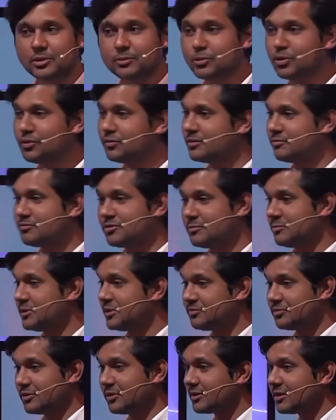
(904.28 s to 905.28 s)
move in from
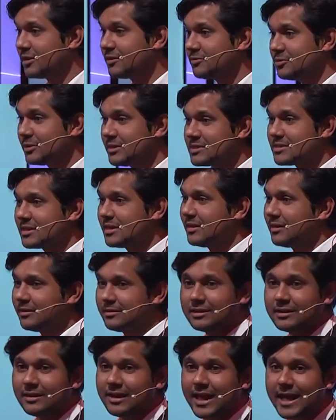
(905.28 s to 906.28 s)
different countries,
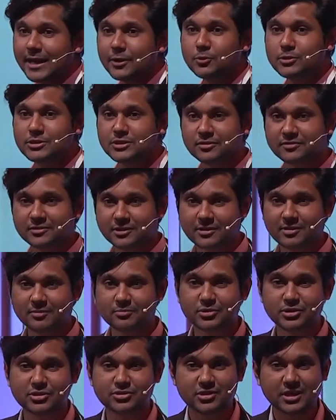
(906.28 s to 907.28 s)
the language of the
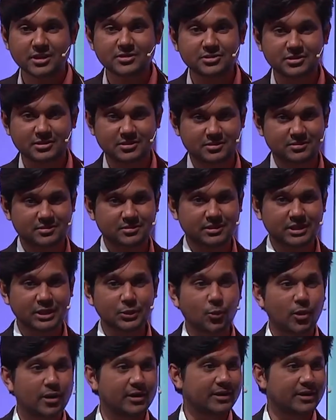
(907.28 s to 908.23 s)
company changes. You are